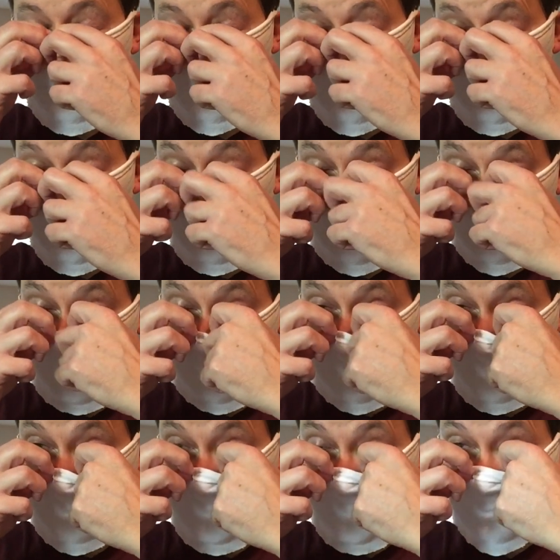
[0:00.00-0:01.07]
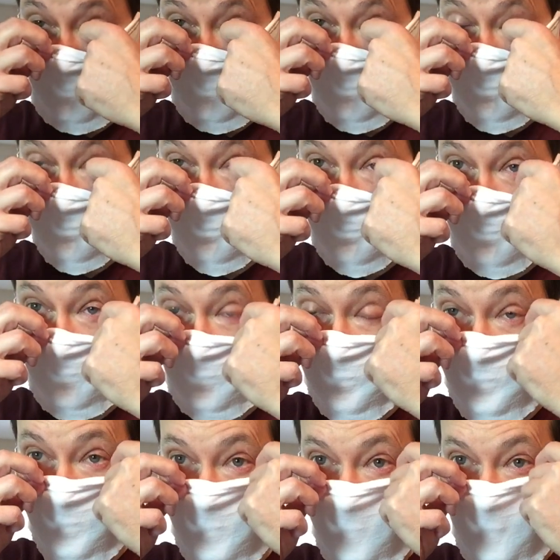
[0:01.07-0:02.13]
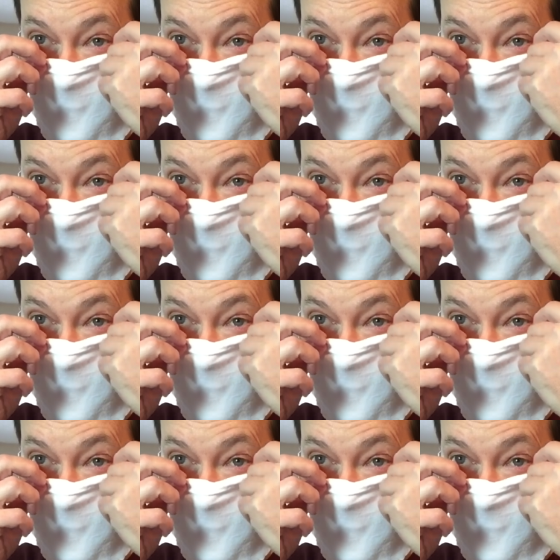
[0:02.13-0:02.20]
For some people, maybe it is looking good.